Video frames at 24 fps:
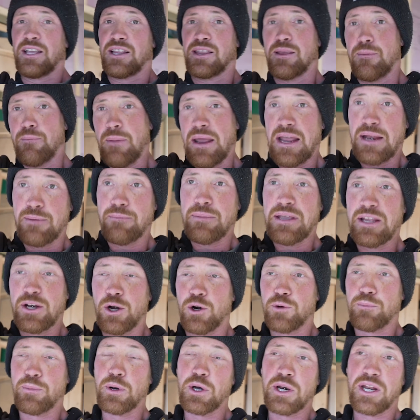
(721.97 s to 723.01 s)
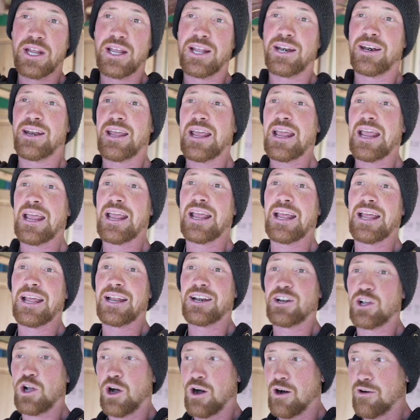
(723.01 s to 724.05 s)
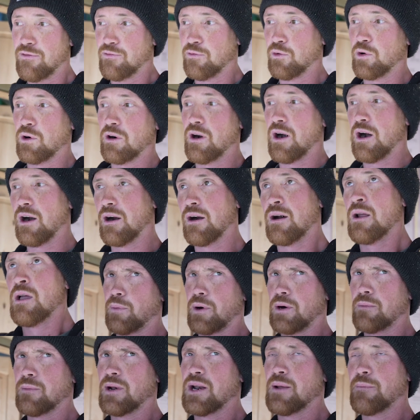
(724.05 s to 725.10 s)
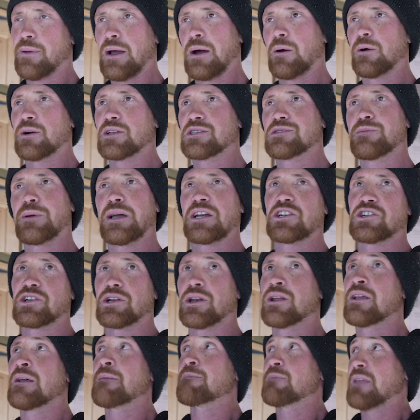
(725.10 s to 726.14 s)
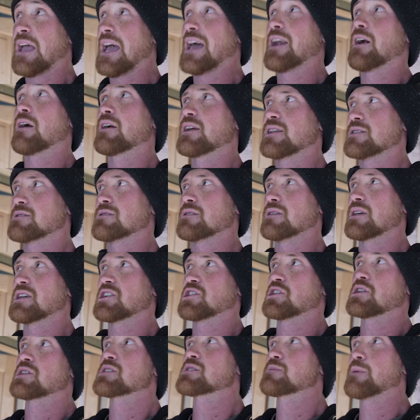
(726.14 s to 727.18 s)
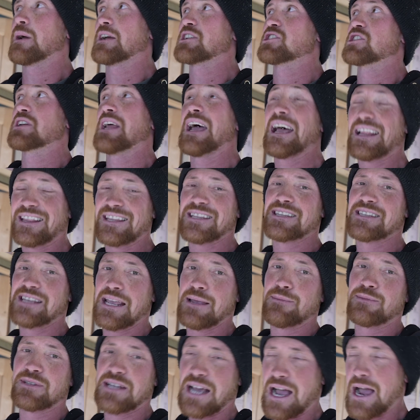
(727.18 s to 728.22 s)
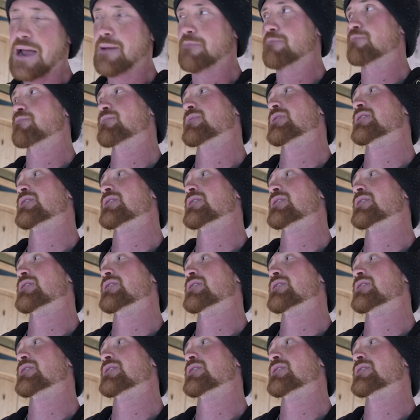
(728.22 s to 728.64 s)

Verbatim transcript: get the main meter put in, and call for our permanent power inspection and our insulation inspection at the same time.